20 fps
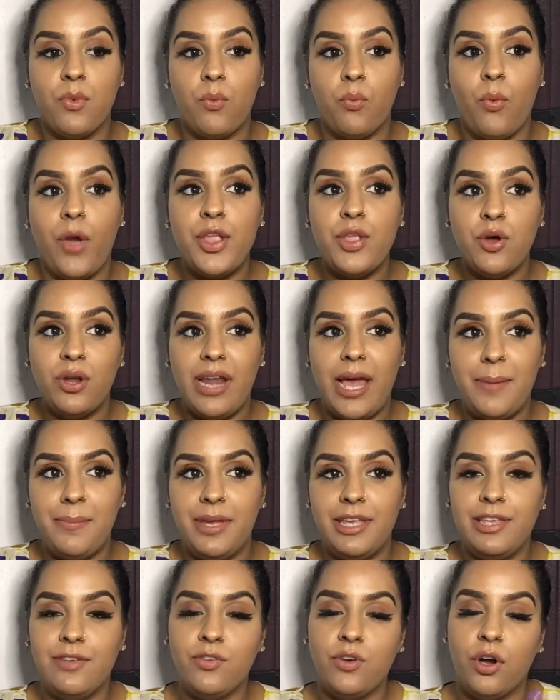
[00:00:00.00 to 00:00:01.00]
When you're like me
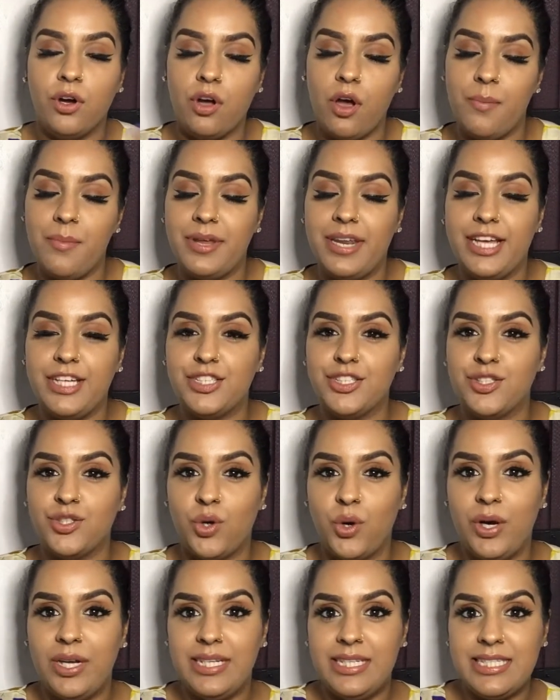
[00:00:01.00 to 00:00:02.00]
and you've got a combination to
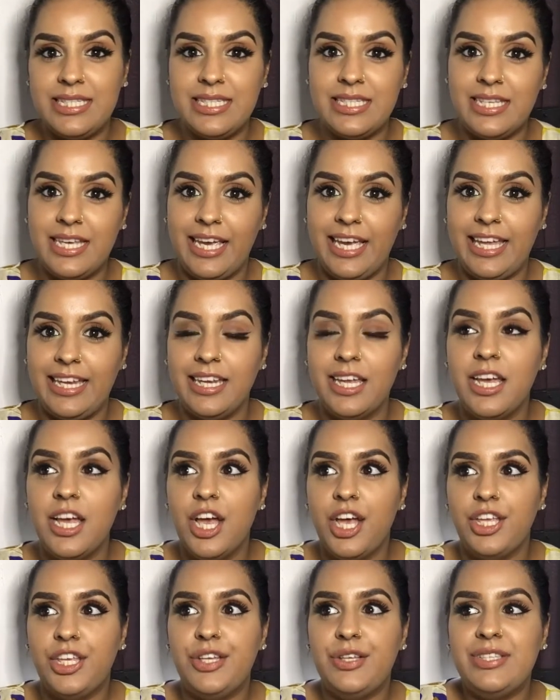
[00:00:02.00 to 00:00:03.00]
oily skin,
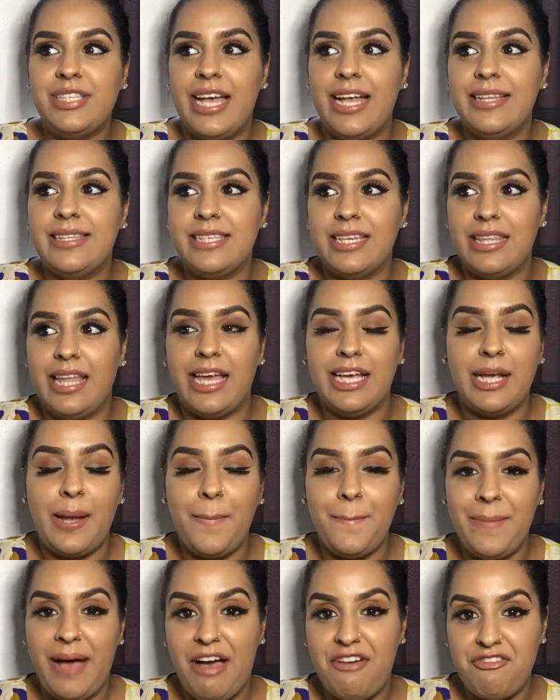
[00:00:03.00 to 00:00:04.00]
you tend to like a
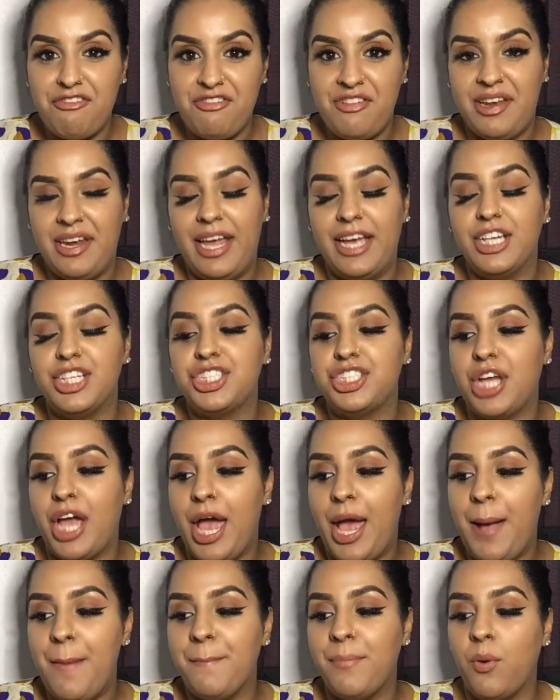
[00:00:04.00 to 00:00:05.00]
matte finish,
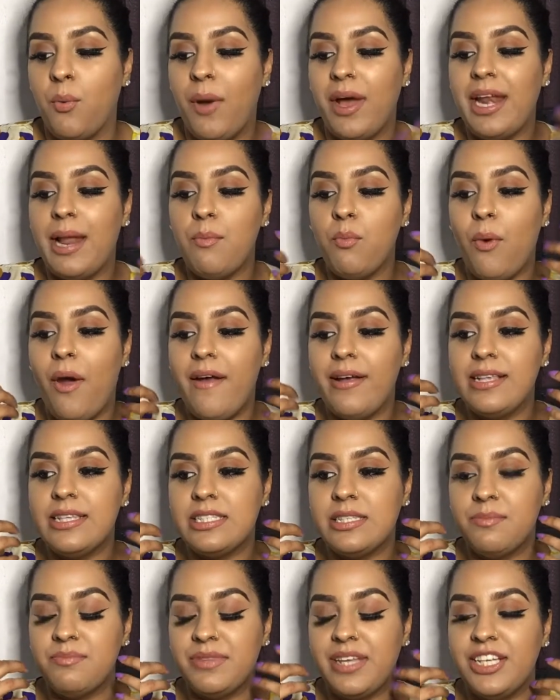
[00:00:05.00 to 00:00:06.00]
but when I'm wearing
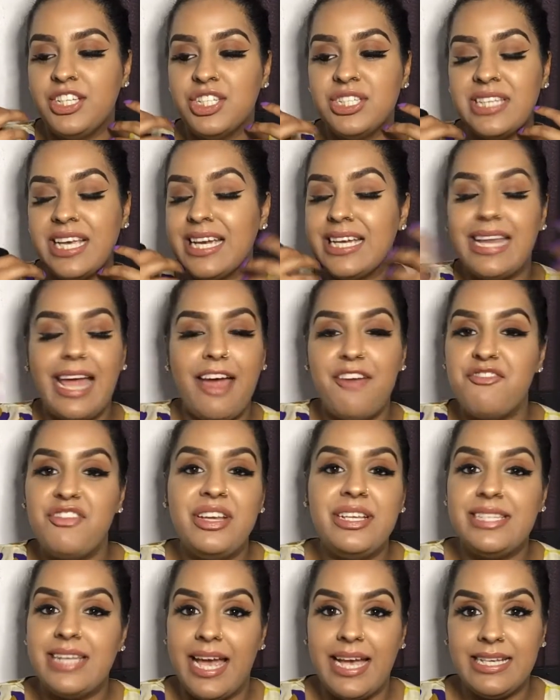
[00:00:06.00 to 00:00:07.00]
something just like an
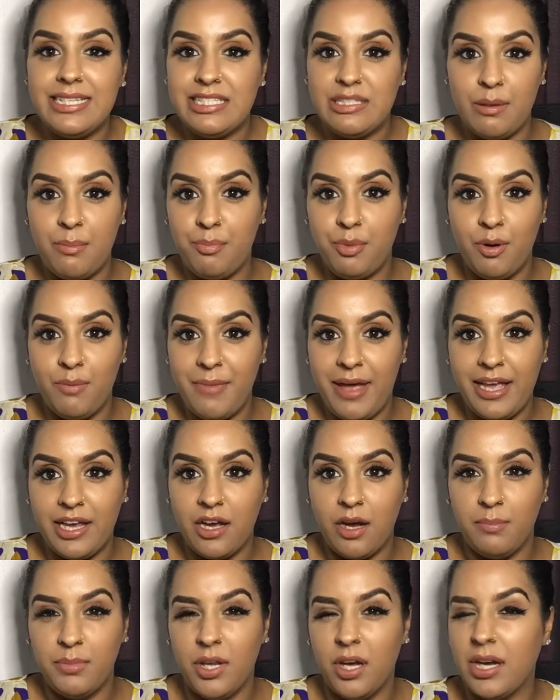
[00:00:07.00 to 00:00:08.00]
everyday simple
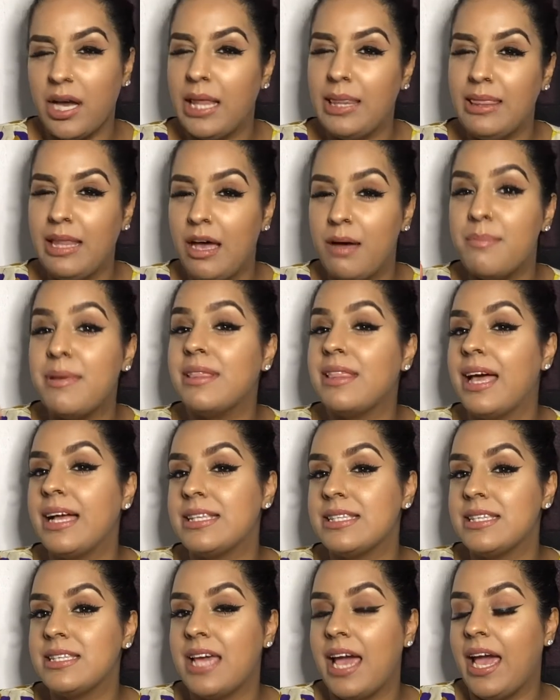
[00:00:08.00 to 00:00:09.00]
makeup look, a little bit like
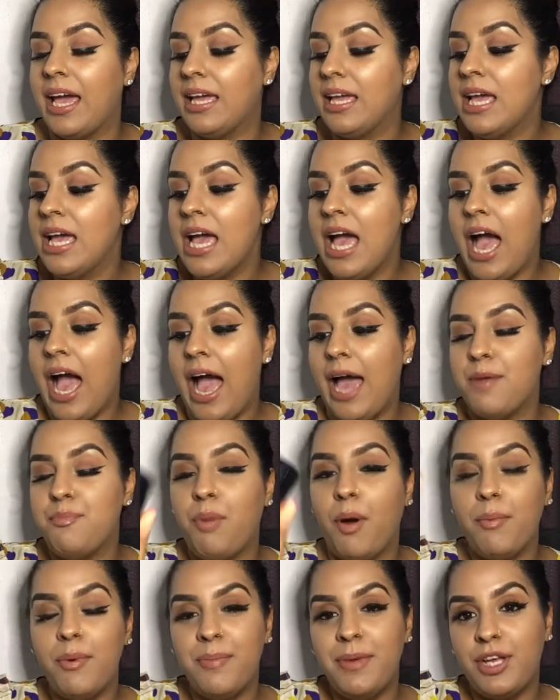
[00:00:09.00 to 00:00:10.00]
today, I'd
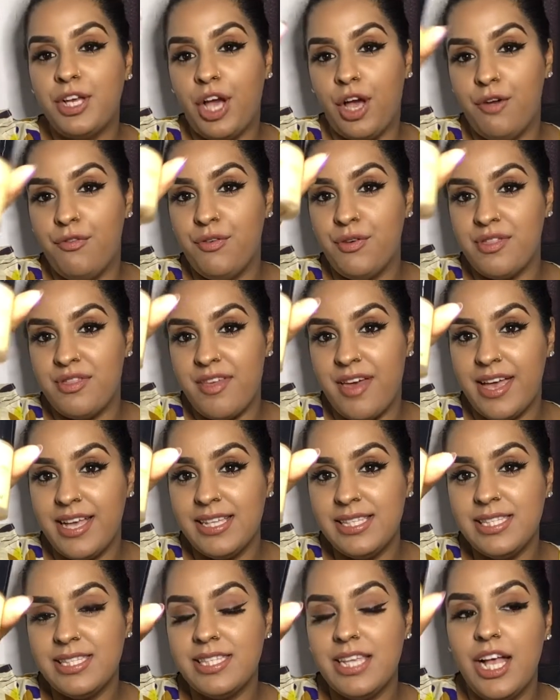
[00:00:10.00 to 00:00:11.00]
probably go for
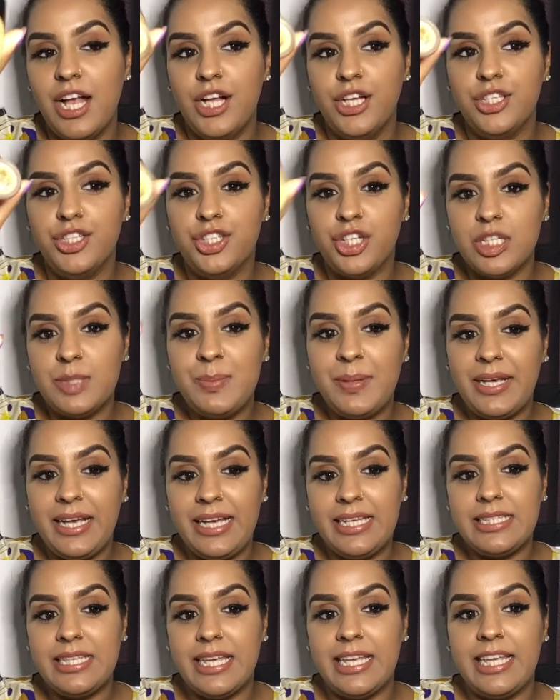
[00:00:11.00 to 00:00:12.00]
this just
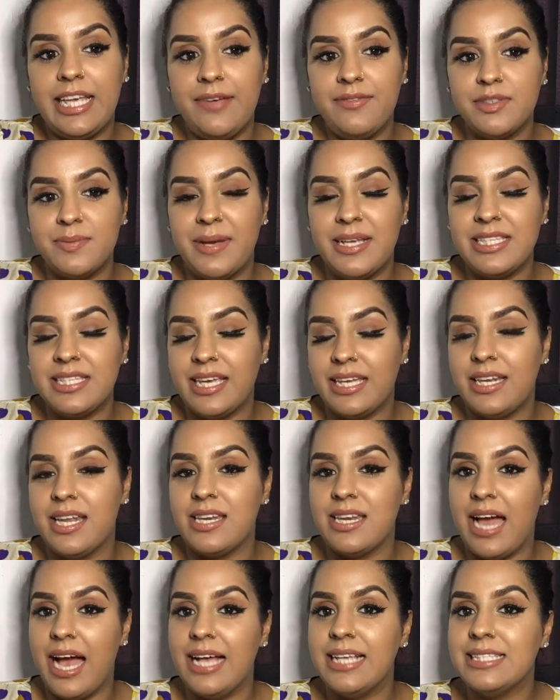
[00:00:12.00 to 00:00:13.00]
because it gives my skin a
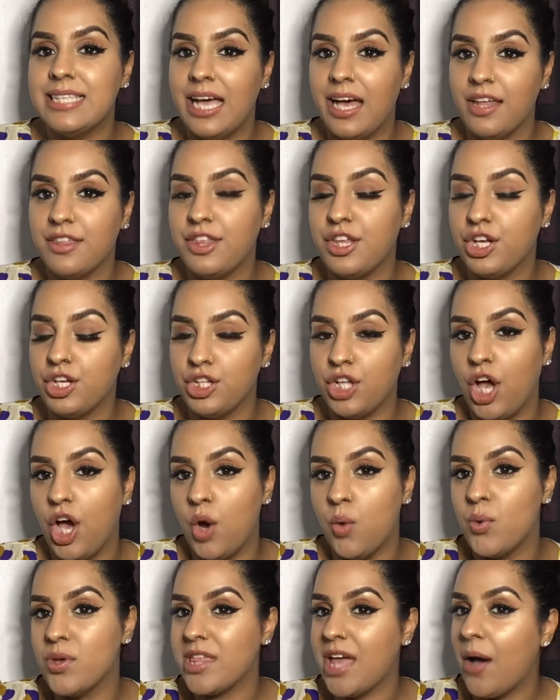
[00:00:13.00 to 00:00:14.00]
nice healthy glow
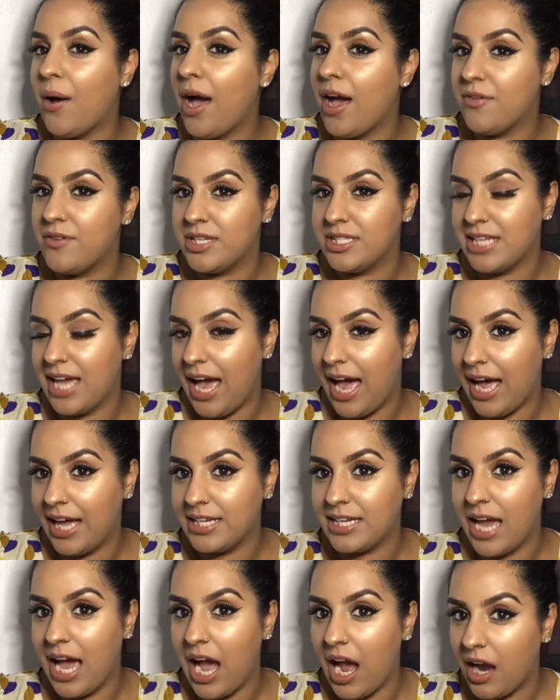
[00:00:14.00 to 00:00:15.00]
without having to
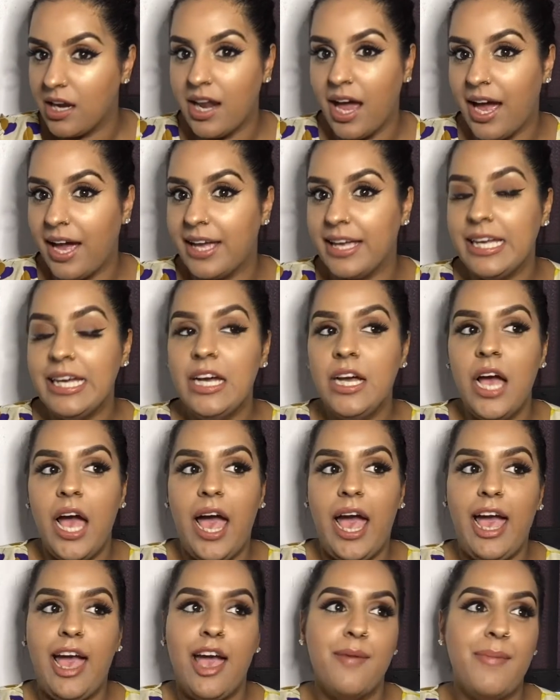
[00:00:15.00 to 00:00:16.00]
add highlight
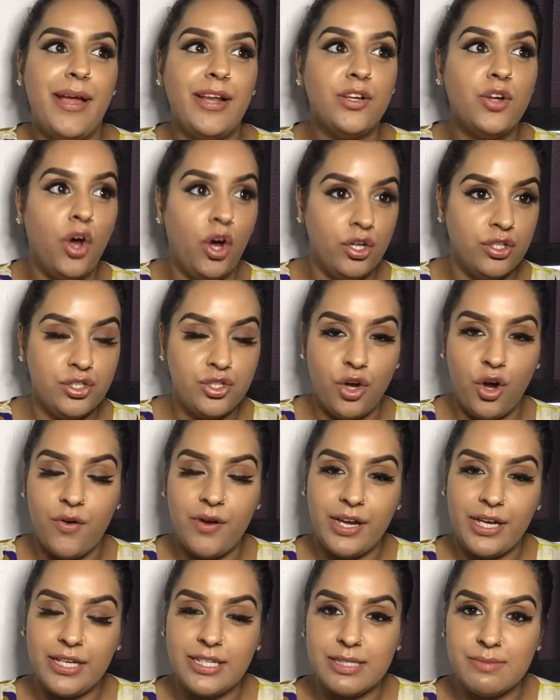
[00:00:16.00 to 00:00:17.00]
and
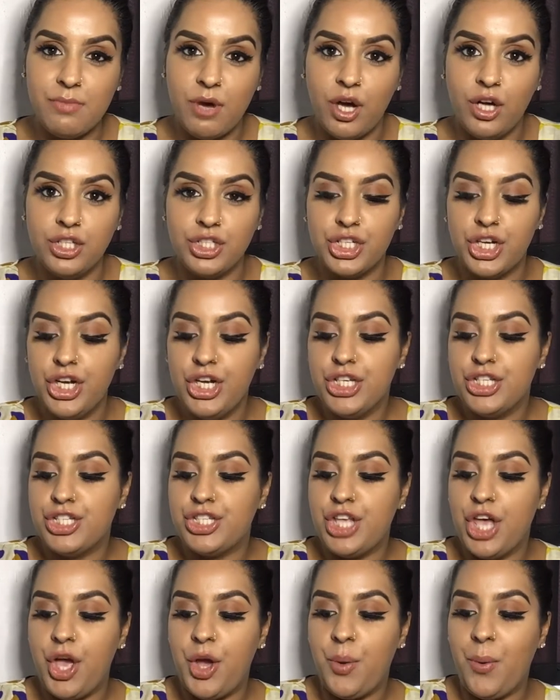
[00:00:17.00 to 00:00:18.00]
contouring as much.
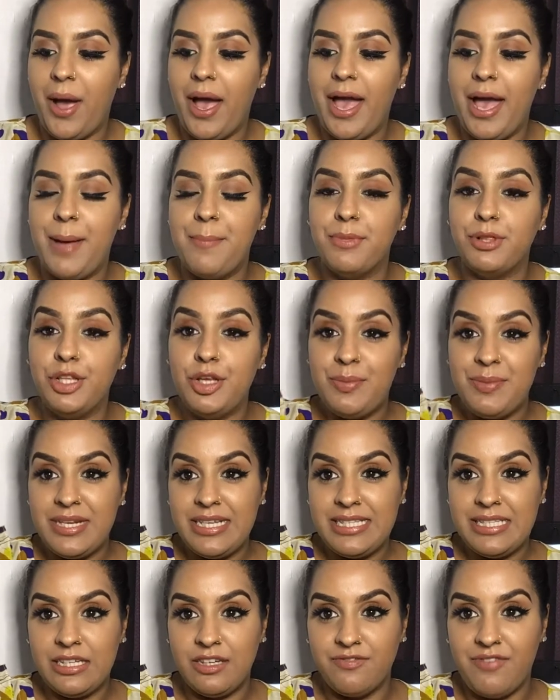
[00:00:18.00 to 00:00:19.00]
So
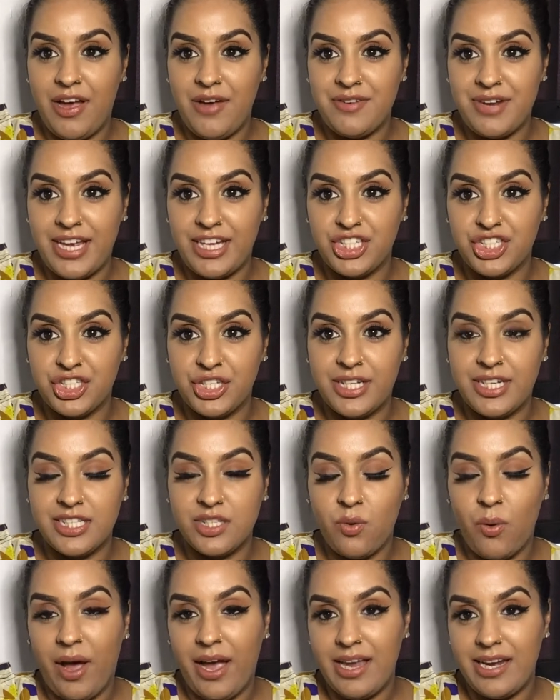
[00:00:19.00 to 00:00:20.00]
Luminous Silk Foundation is
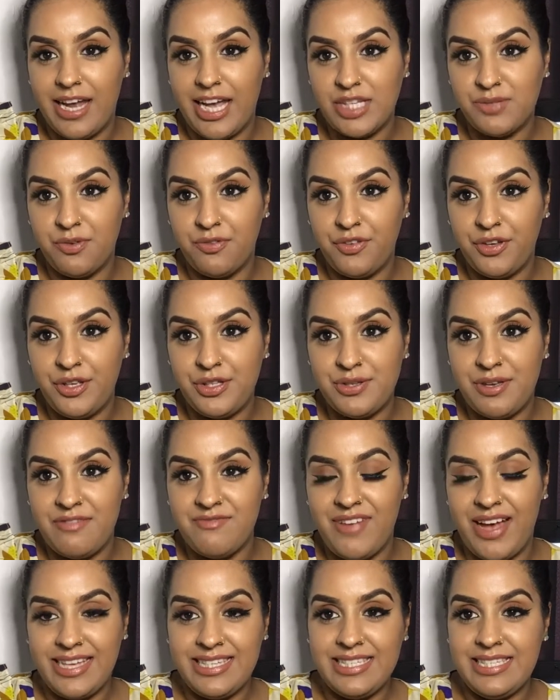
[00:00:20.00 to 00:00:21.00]
quite a nice one for you to
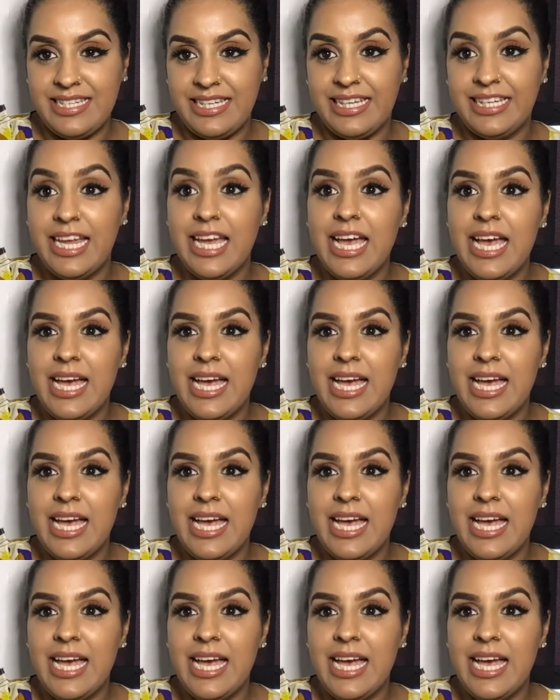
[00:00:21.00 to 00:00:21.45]
invest in.